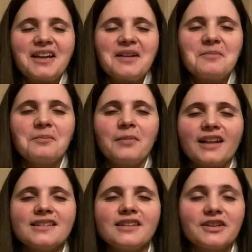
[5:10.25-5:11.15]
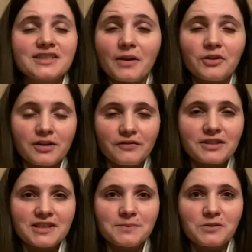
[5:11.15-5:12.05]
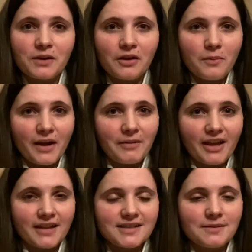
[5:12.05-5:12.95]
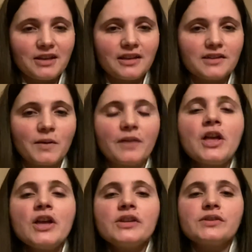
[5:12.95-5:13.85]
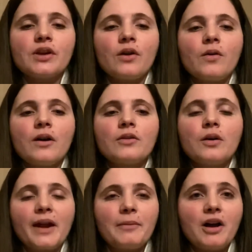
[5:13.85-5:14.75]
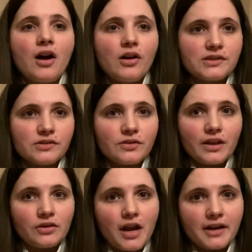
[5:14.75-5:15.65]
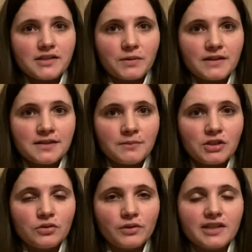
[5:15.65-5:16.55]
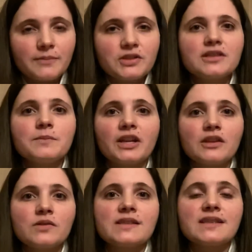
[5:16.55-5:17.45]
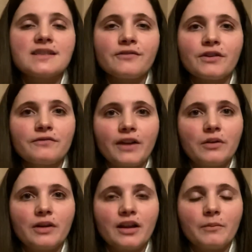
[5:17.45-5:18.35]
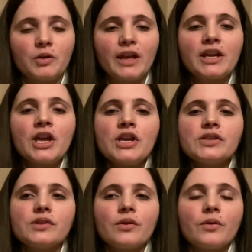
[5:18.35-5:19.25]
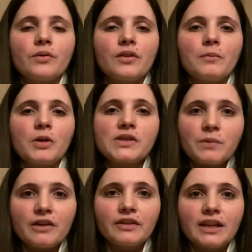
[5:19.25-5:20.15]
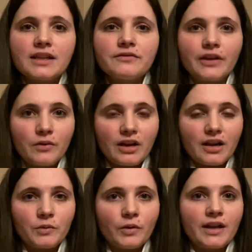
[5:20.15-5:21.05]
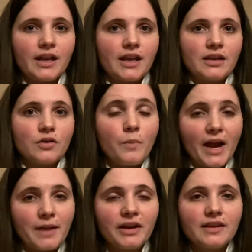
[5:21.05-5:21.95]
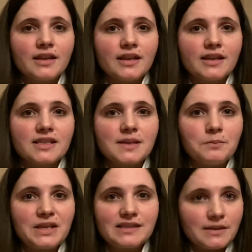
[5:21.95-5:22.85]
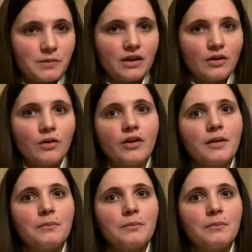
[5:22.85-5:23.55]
But there's some other differences between Copaiba and CBD as well. So Copaiba also interacts with the CB2 receptors, but it uses a different phytocannabinoid. So the most prevalent phytocannabinoid in Copaiba is BCP, or